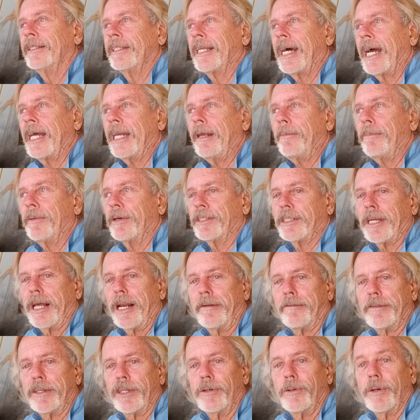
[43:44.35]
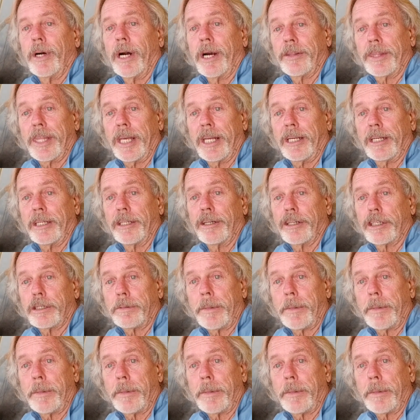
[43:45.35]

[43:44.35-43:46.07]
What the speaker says: 90% of you are thinking you're